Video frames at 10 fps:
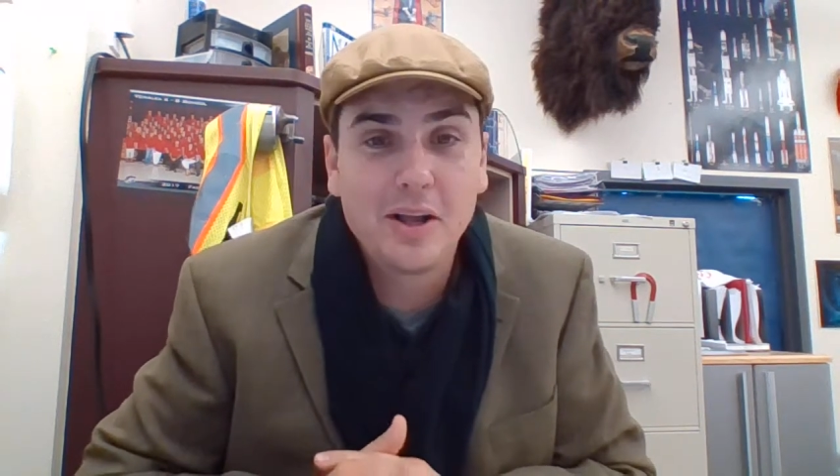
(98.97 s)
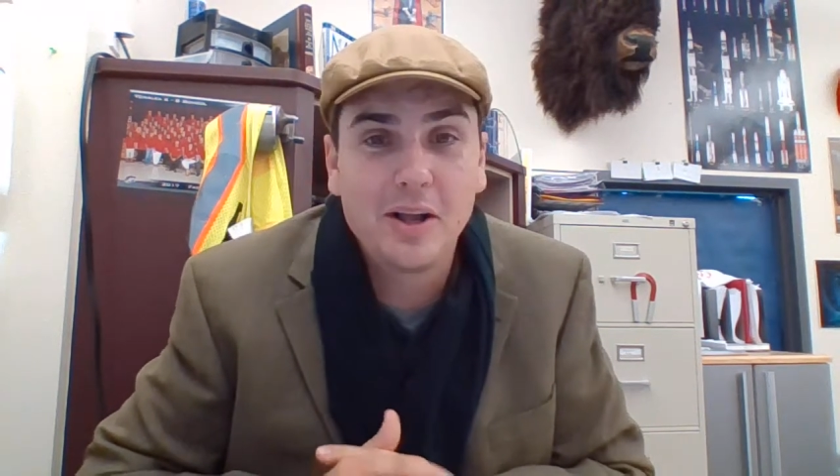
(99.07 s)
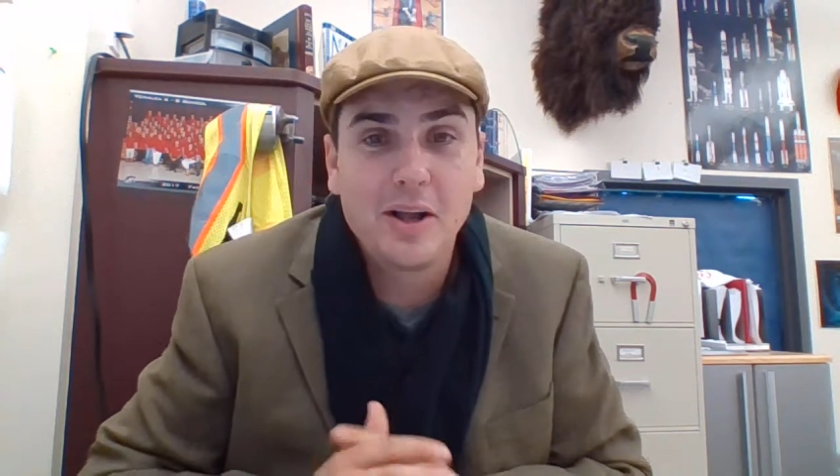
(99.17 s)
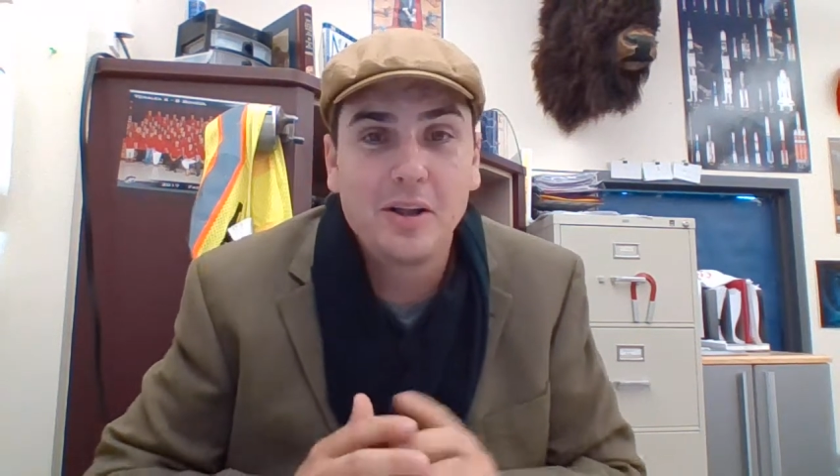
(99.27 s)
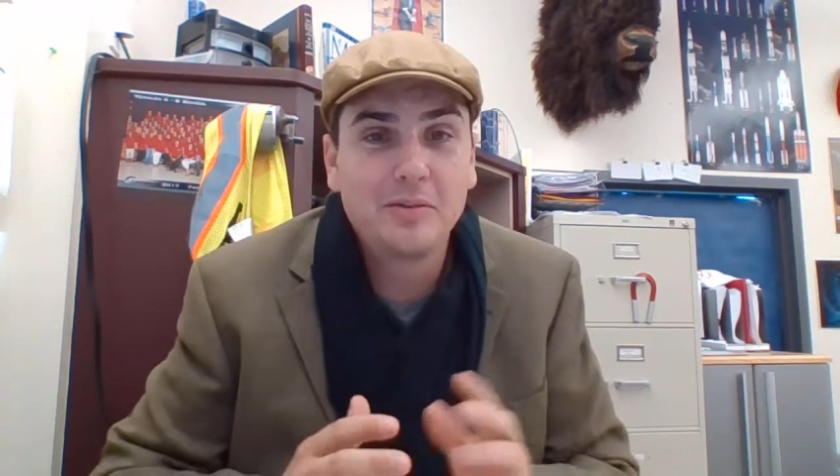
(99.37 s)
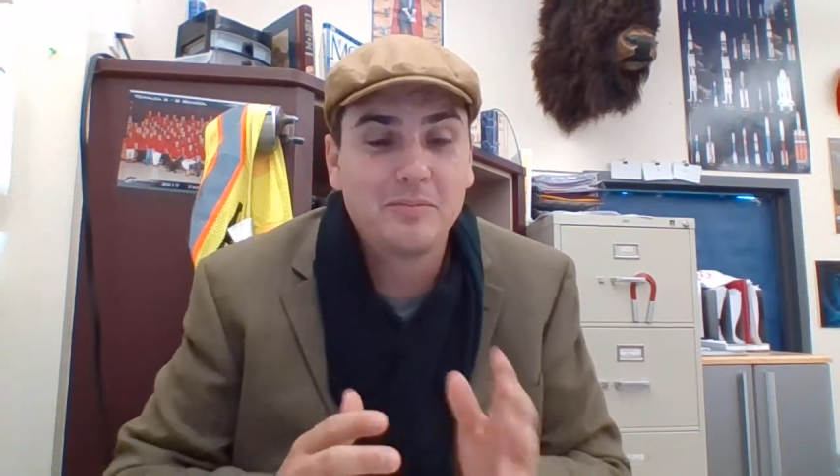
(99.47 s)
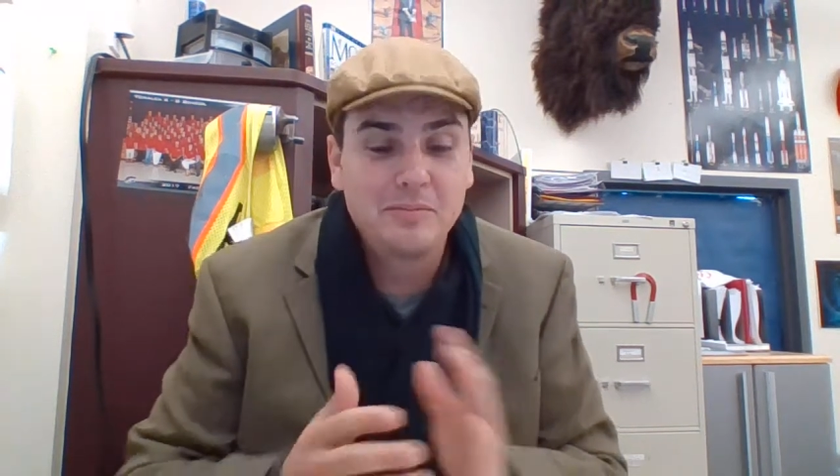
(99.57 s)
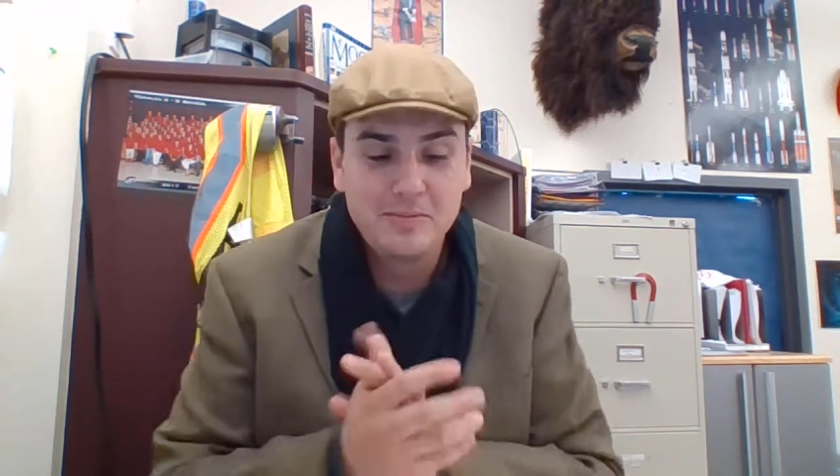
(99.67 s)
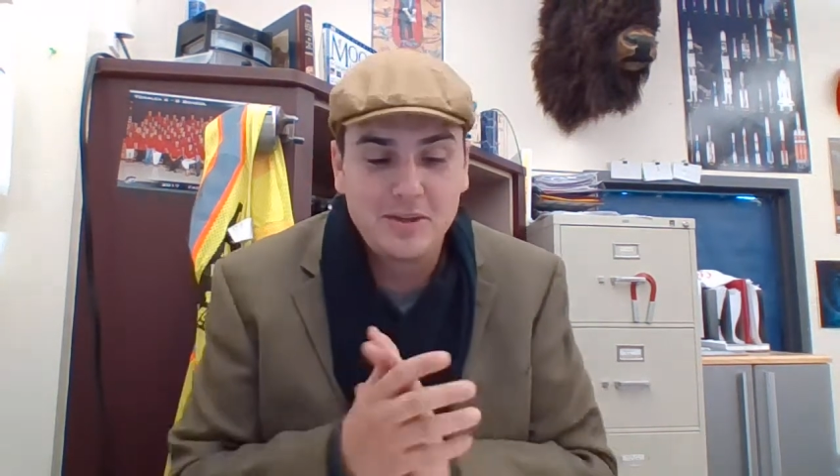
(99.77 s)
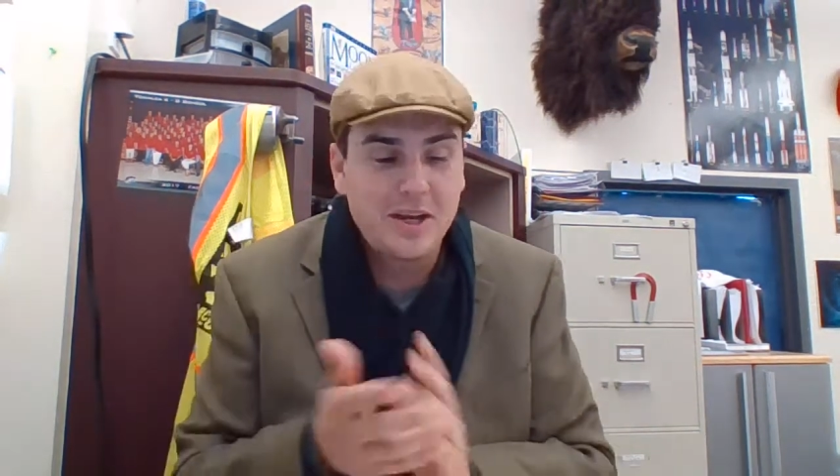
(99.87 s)
I'll
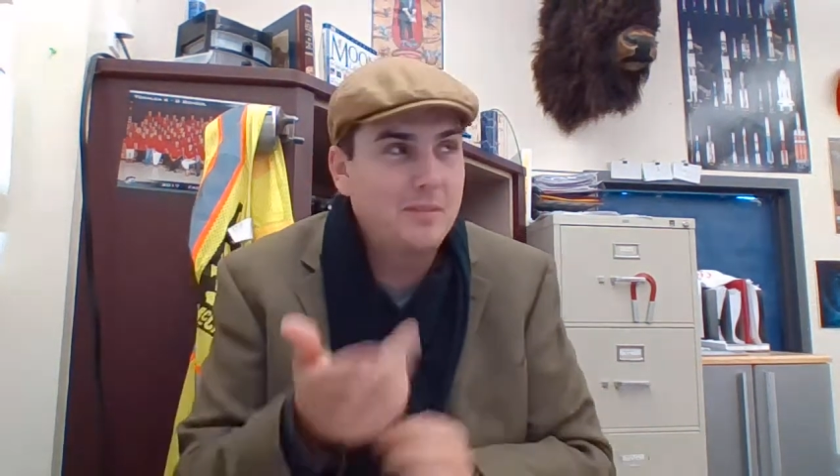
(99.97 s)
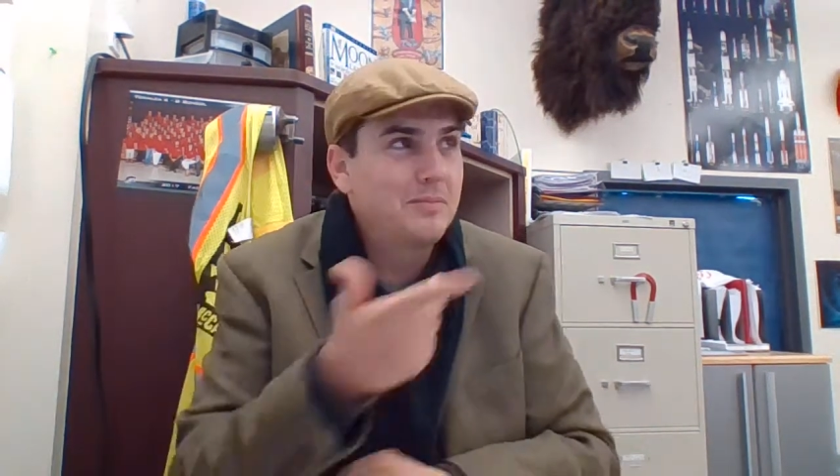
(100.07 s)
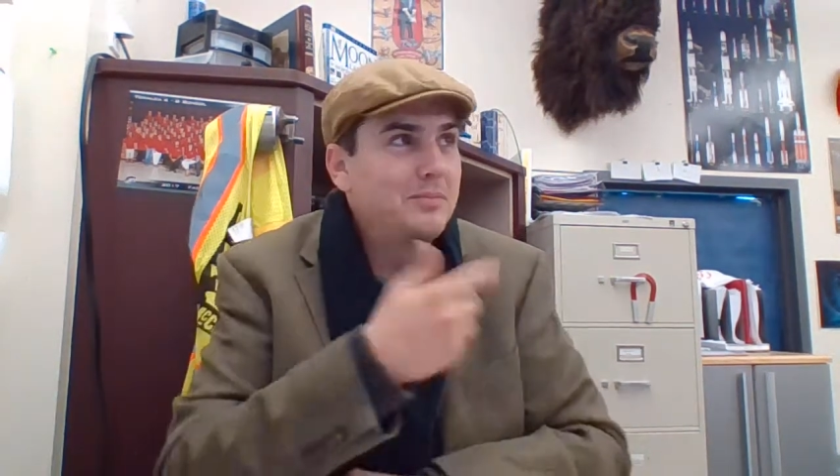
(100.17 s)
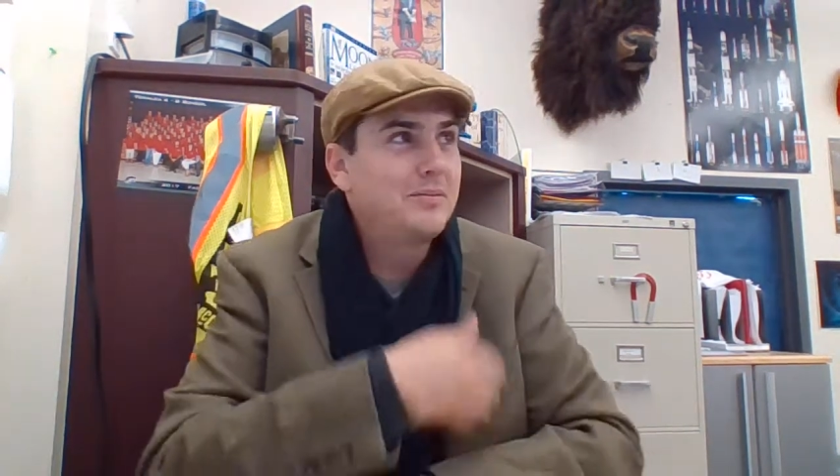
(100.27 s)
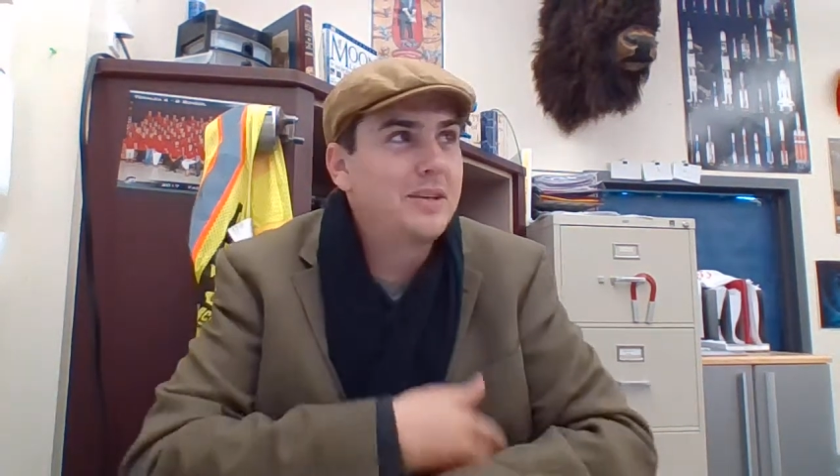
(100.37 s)
come